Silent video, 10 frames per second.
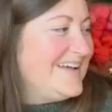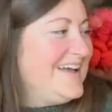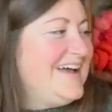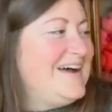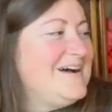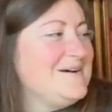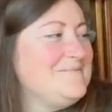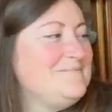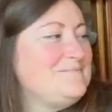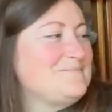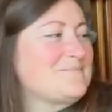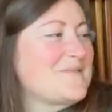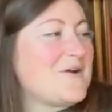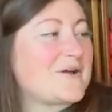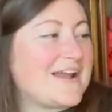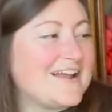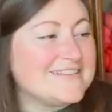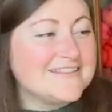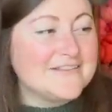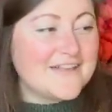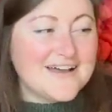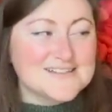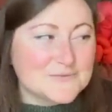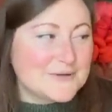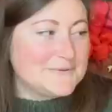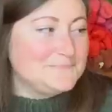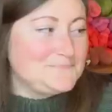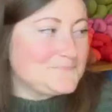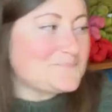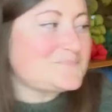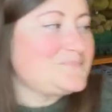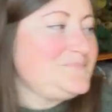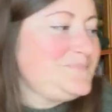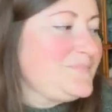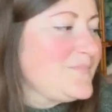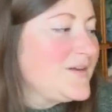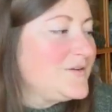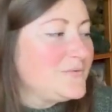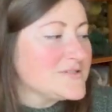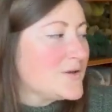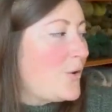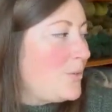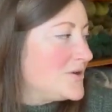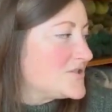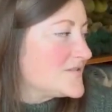Okay, and then the last one was a whole bunch of